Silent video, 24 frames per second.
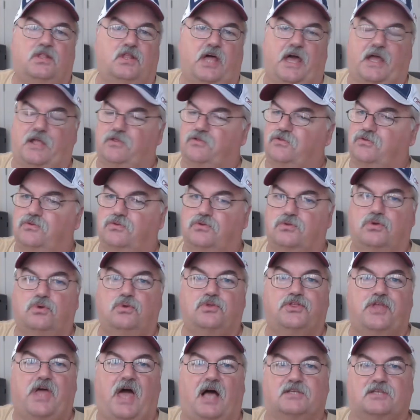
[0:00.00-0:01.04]
like
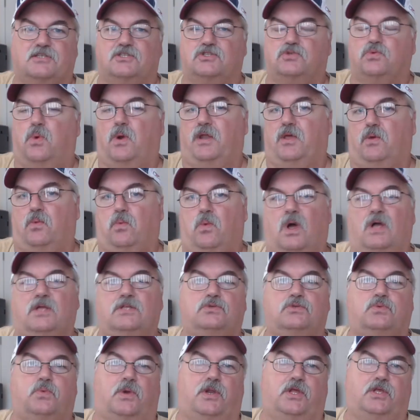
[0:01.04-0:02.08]

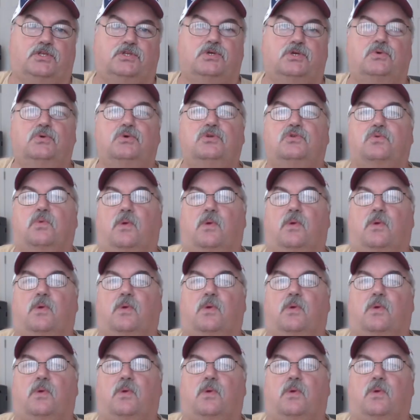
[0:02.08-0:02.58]
2021, 22,